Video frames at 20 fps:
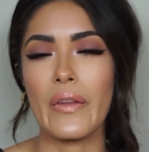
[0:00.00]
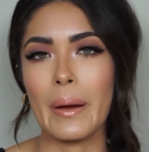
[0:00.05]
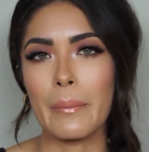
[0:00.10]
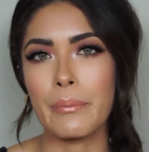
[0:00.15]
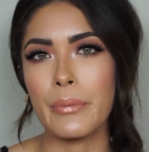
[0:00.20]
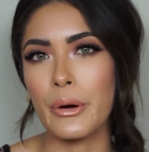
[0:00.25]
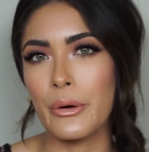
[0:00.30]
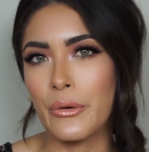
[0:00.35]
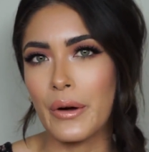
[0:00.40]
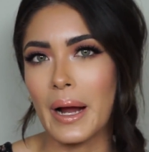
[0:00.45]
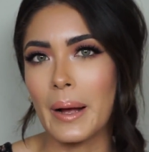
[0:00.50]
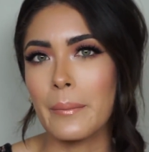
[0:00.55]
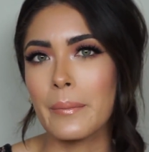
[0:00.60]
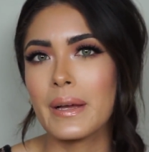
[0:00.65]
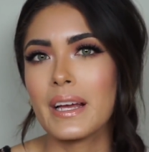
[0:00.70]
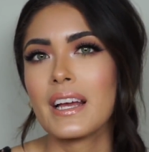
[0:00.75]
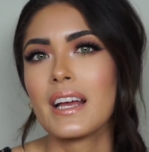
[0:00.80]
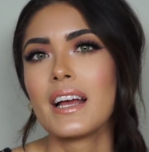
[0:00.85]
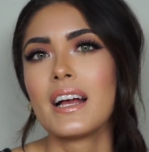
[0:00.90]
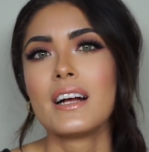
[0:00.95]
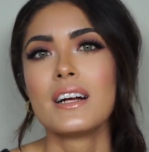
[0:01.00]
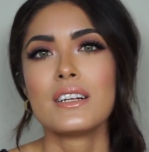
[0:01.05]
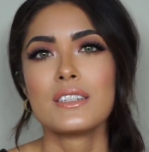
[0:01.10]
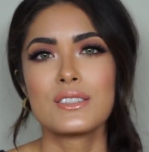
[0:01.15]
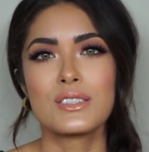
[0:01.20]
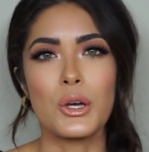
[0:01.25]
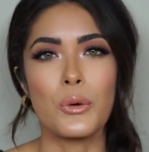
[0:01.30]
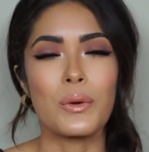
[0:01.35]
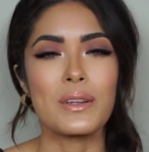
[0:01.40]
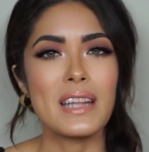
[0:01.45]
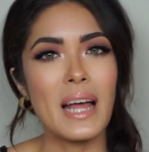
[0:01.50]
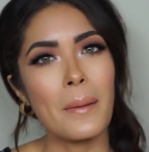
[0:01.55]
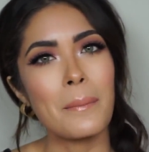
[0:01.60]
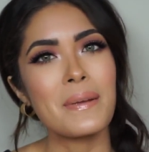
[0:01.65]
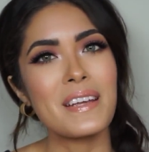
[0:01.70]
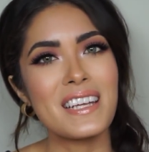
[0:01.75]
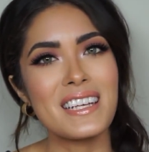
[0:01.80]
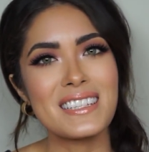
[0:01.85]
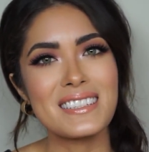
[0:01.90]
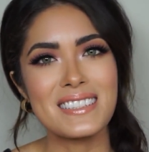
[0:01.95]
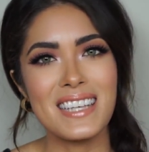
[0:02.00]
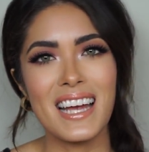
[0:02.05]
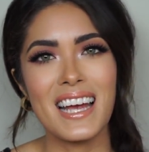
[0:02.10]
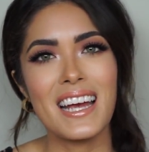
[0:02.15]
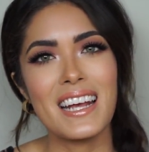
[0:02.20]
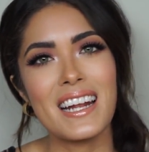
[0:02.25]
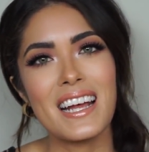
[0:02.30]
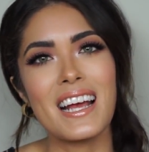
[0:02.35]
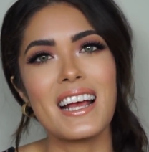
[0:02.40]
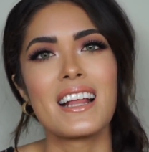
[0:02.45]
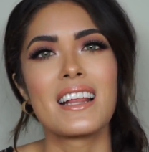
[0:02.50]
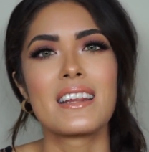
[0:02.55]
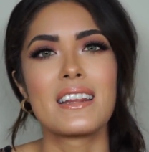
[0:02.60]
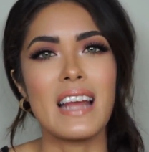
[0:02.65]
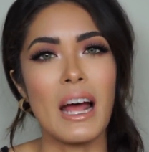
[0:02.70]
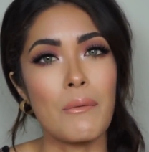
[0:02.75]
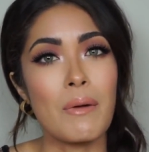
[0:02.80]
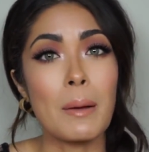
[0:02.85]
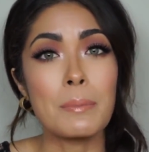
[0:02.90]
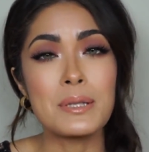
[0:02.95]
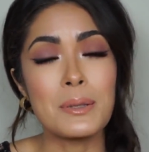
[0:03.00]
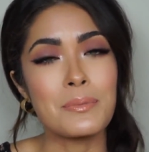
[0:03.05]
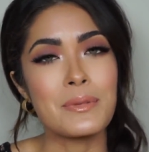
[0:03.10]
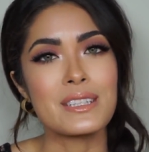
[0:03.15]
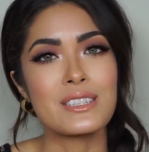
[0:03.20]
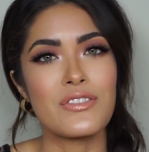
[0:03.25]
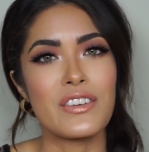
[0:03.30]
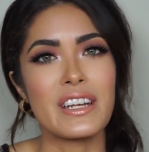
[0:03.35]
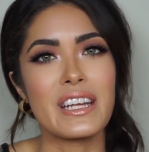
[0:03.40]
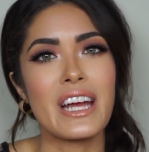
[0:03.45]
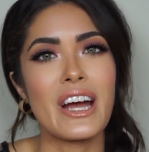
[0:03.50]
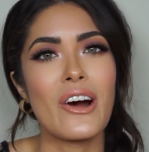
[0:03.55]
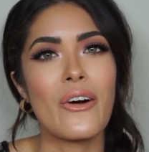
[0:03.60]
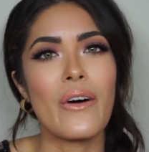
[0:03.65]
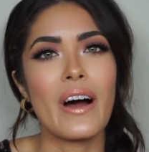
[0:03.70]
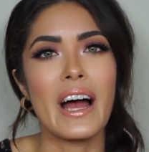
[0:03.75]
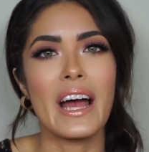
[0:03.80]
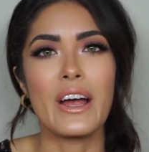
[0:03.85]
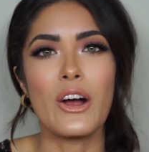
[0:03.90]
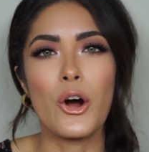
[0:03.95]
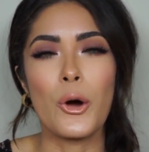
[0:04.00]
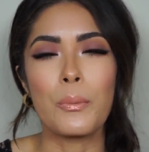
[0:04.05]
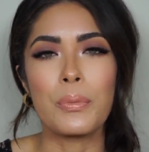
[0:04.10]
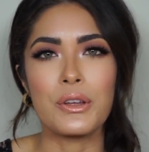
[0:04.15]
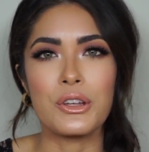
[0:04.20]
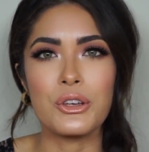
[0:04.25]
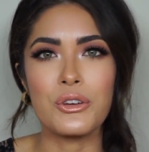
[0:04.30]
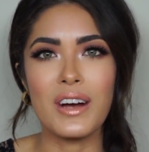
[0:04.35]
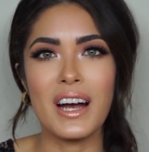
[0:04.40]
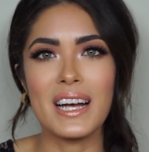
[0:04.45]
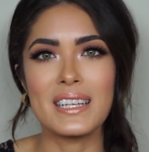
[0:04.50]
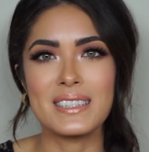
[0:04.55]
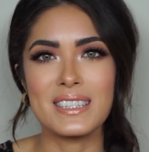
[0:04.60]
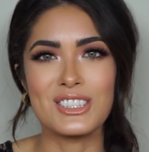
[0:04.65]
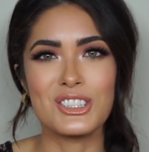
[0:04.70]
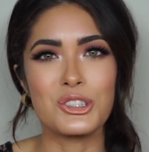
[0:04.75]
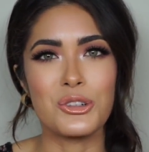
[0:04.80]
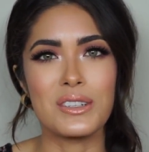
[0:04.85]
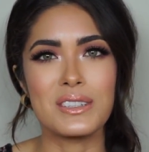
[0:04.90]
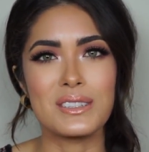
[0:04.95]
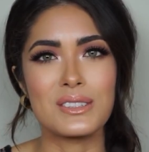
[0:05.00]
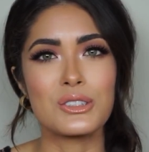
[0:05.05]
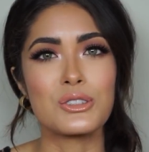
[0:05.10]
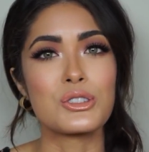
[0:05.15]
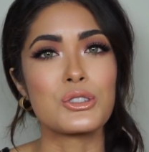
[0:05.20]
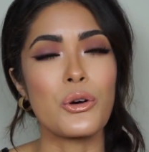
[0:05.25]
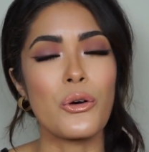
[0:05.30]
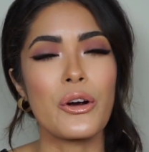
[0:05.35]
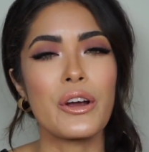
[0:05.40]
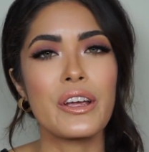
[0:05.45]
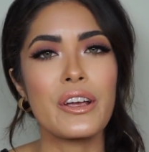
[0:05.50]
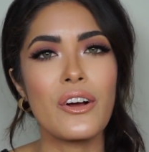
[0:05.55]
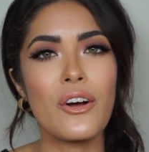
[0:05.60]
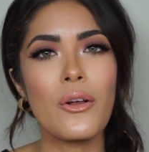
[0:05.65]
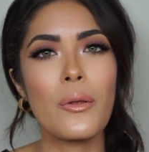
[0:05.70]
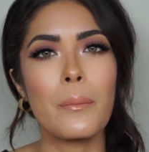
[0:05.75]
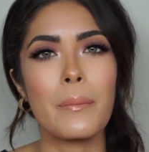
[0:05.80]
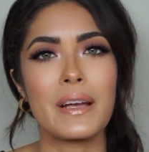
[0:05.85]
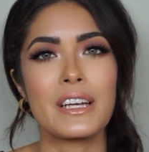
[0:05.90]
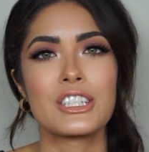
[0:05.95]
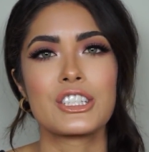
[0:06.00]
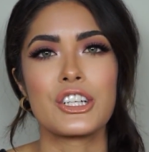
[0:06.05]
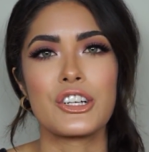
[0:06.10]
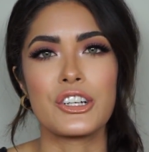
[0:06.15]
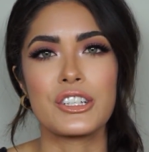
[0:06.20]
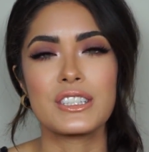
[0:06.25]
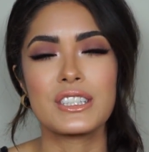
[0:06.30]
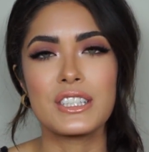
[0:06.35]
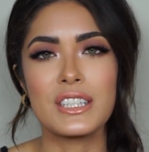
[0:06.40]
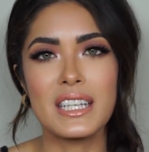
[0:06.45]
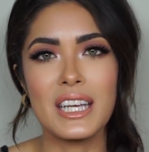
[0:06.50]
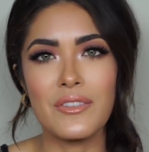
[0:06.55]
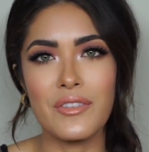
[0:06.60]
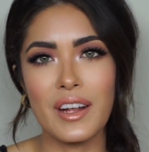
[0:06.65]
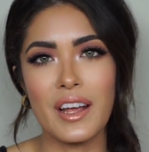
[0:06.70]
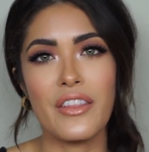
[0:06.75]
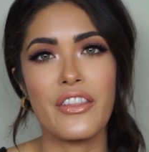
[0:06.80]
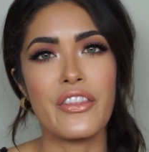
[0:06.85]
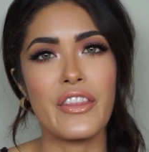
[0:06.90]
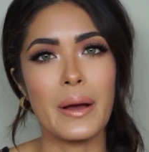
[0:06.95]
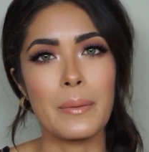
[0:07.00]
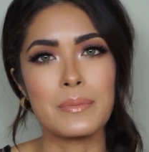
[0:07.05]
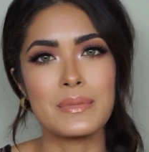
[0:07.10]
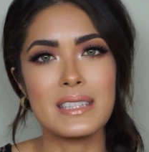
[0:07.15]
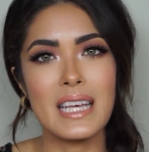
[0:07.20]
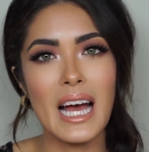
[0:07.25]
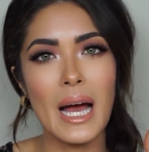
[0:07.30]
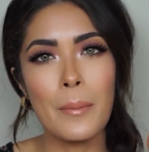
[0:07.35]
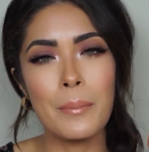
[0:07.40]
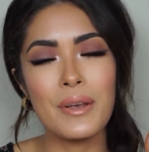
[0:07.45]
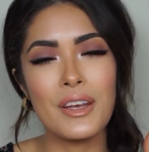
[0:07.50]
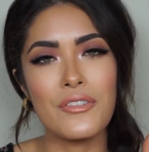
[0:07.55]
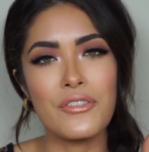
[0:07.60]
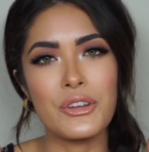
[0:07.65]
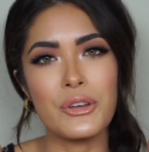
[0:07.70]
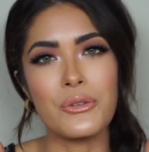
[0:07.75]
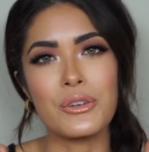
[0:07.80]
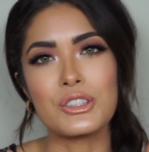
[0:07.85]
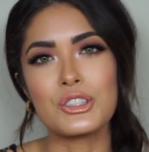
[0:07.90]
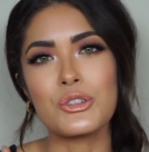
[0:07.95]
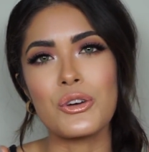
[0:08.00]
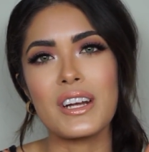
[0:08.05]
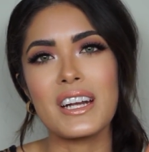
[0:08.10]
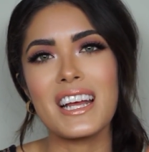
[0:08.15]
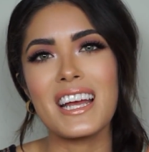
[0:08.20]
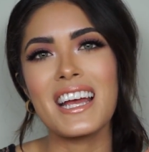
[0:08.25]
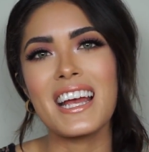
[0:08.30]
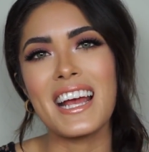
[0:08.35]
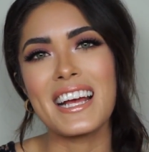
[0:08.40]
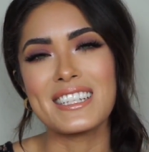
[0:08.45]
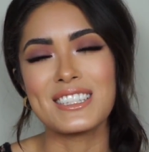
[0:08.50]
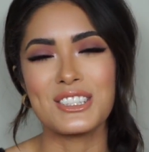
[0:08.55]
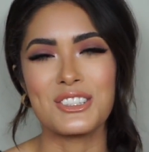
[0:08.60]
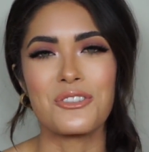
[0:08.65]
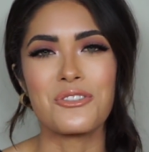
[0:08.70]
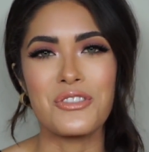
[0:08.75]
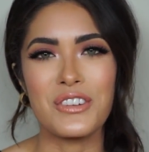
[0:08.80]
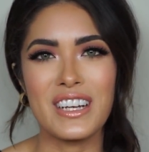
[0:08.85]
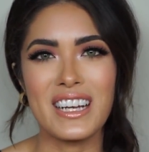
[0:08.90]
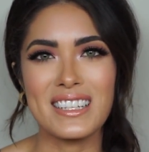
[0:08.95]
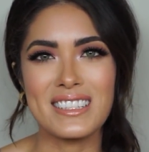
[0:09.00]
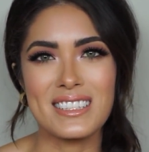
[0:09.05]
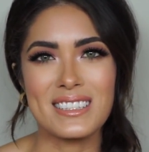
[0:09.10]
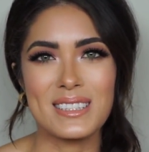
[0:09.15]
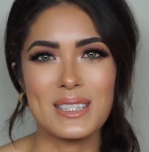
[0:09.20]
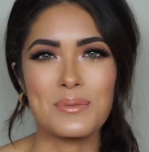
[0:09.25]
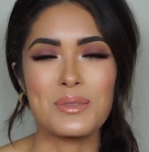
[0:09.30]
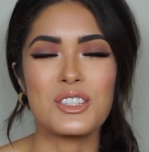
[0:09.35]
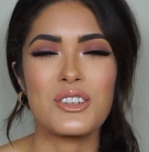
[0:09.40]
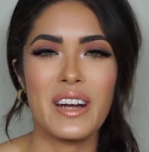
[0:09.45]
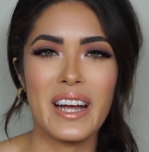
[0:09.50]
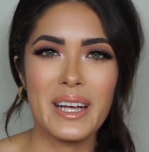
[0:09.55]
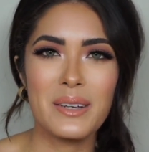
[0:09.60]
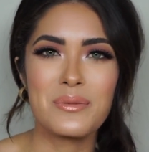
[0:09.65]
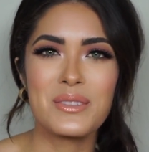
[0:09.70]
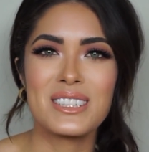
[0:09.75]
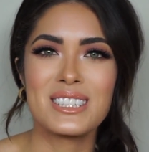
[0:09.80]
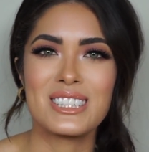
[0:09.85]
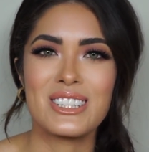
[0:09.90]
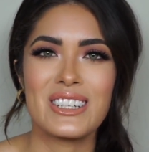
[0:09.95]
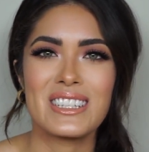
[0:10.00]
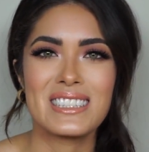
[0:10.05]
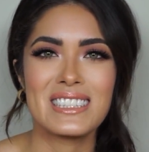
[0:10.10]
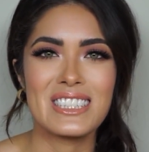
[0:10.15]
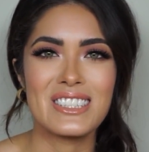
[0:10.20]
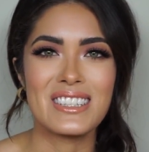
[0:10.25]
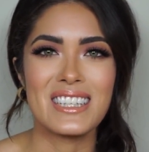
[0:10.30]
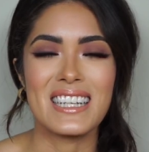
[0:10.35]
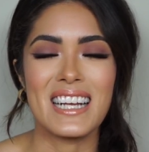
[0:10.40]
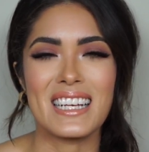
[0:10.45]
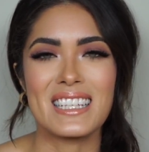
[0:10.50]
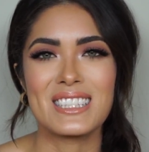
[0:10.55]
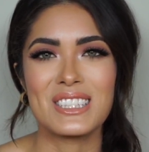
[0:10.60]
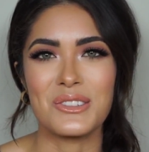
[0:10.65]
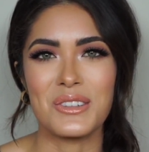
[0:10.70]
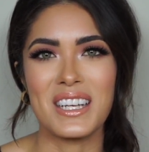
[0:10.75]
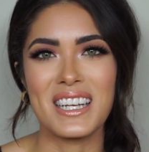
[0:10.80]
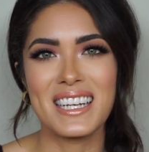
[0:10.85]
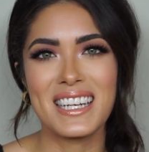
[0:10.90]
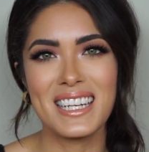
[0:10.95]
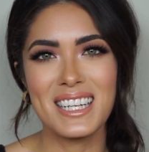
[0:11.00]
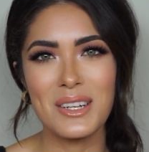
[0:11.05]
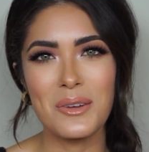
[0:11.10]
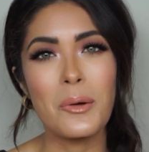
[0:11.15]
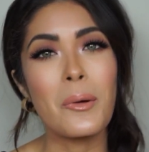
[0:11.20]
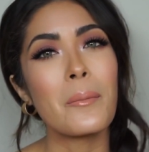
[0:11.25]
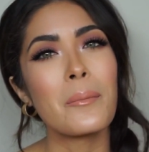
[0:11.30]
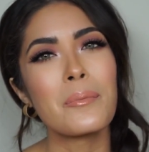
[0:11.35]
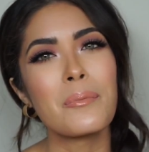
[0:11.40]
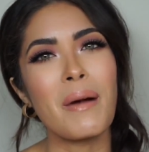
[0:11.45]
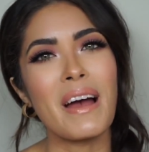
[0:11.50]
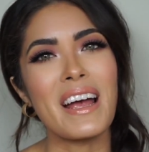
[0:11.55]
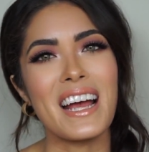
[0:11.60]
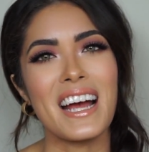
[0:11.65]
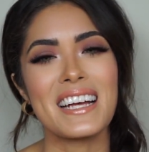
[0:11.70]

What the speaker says: in that program. So with that being said, that wraps up this video. I hope you guys enjoyed this tutorial. Make sure to give it a thumbs up if you enjoyed it, and don't forget to subscribe. So I see you in the next one. Bye